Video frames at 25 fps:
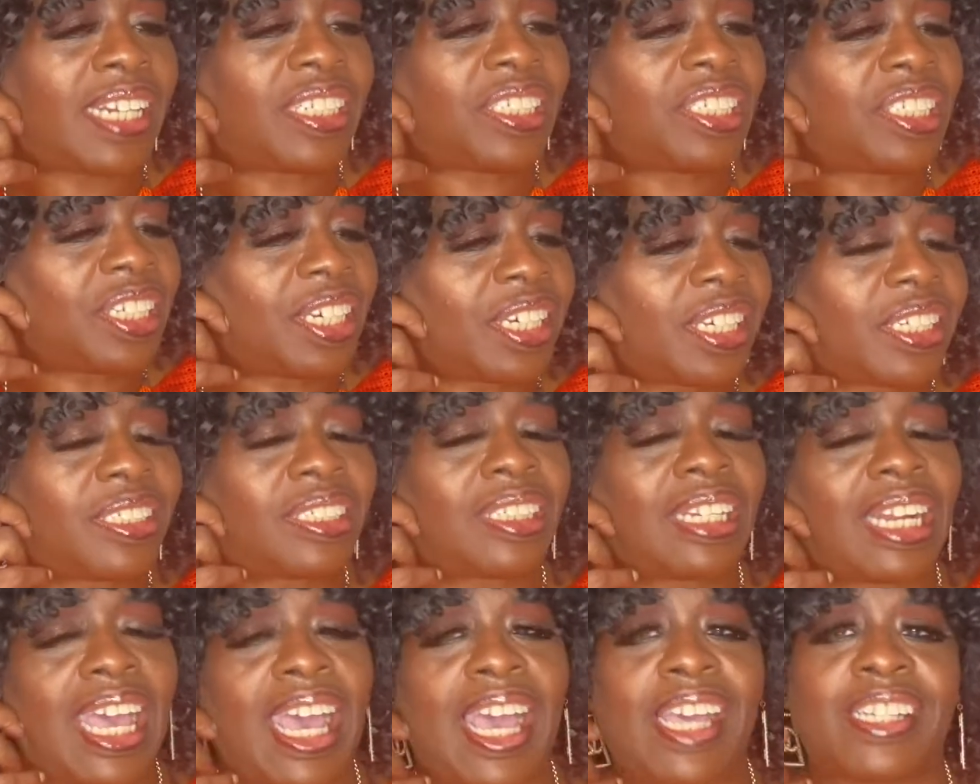chick /
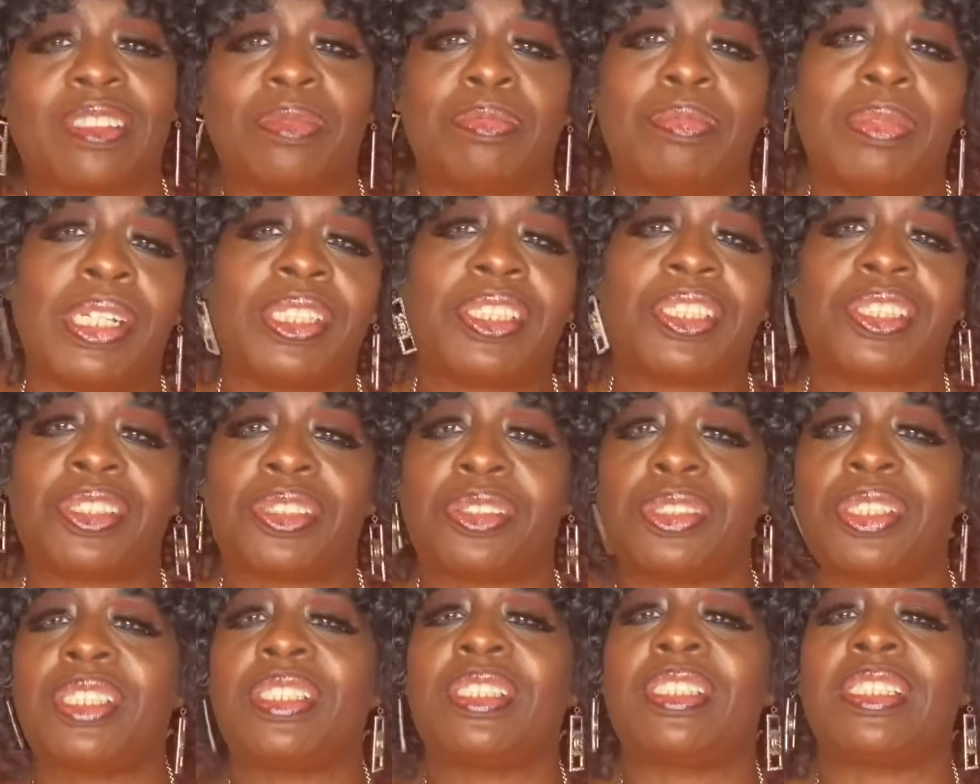
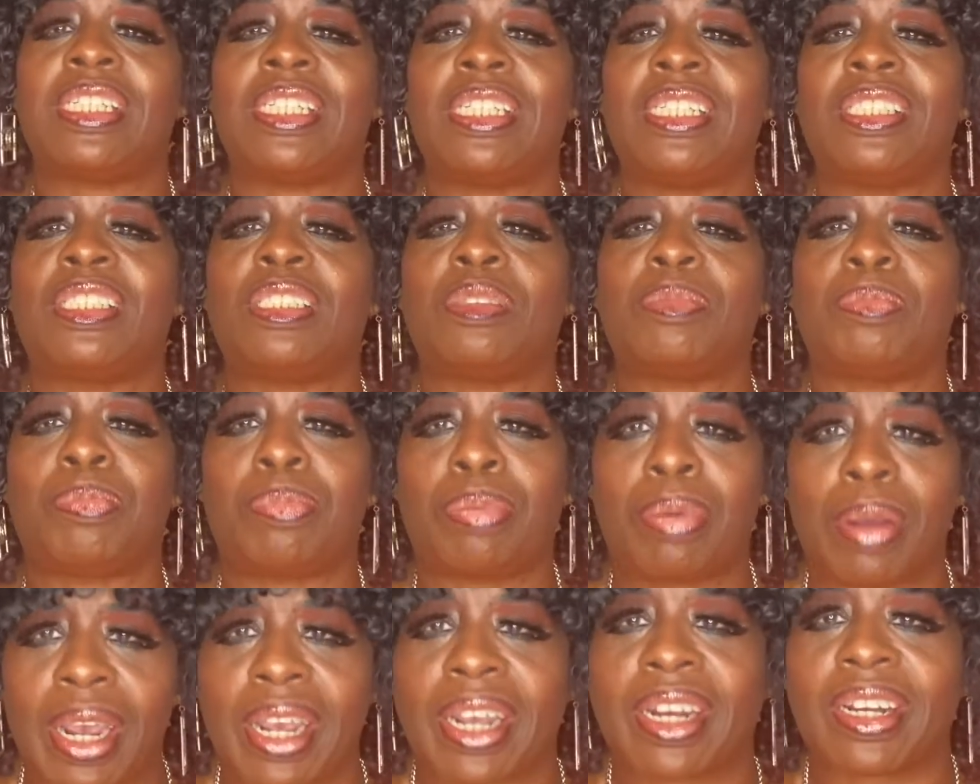mistress is
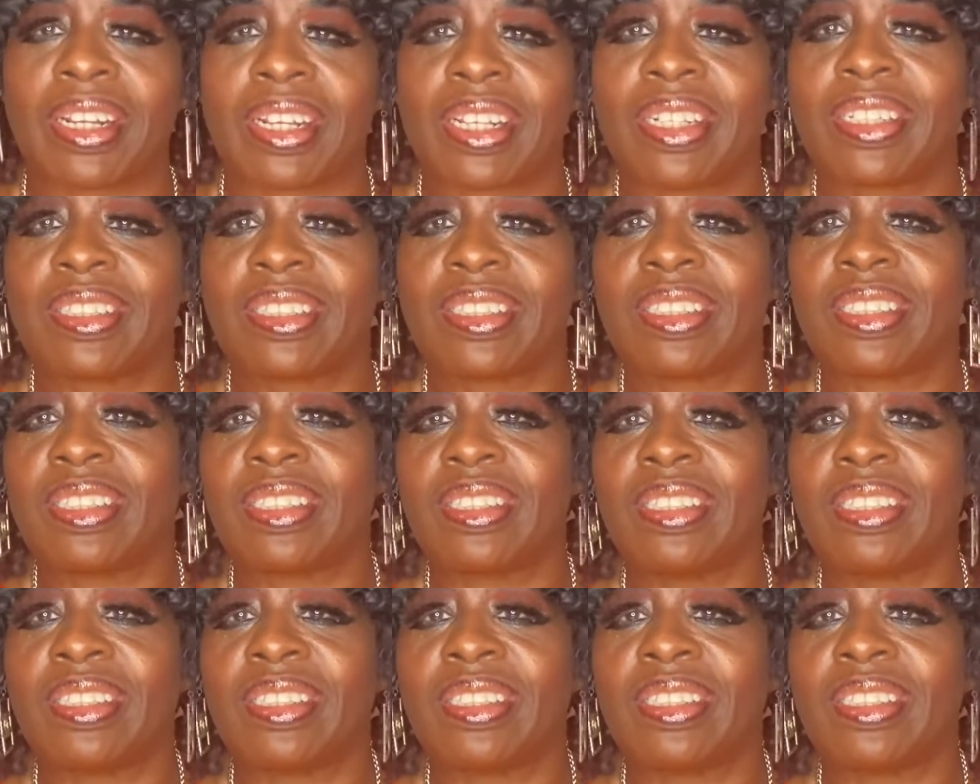pregnant.